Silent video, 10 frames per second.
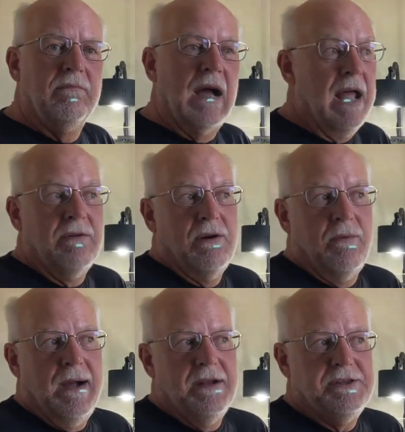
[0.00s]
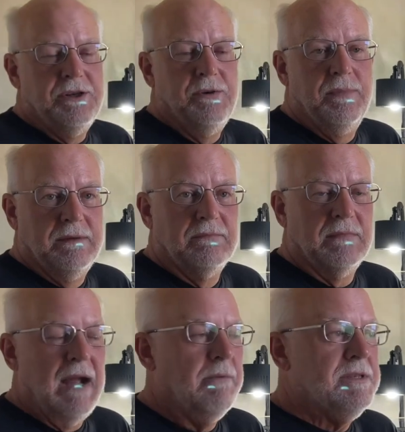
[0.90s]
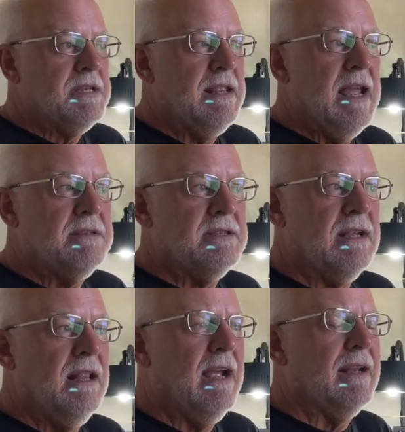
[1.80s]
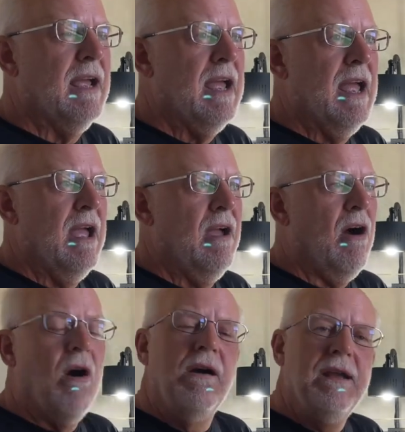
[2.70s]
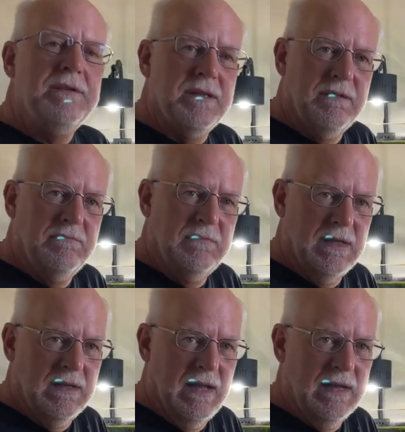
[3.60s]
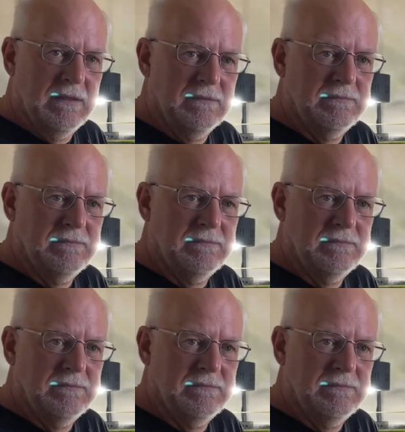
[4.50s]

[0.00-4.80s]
I don't know about you, but I would say that's neglect. Or is it neglect?